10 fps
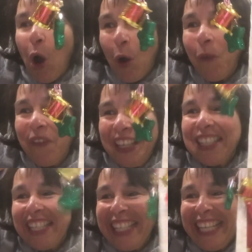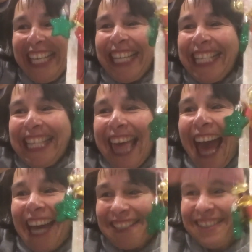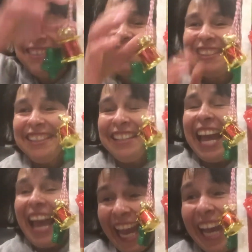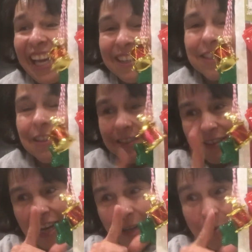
perfect is that? And I'm